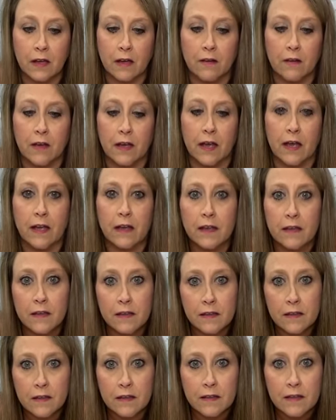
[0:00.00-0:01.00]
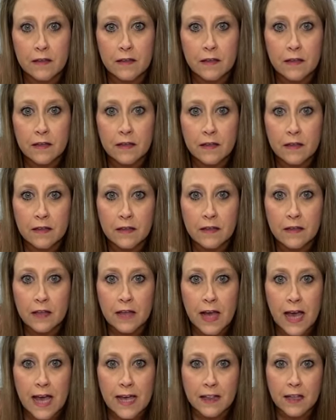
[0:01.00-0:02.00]
okay
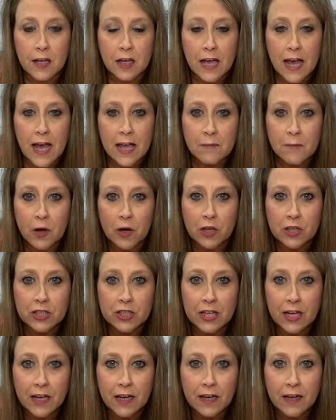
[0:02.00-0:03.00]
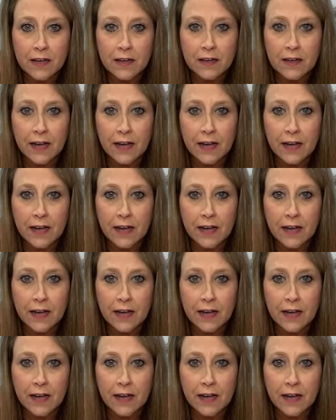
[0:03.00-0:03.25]
hey hey Marcia.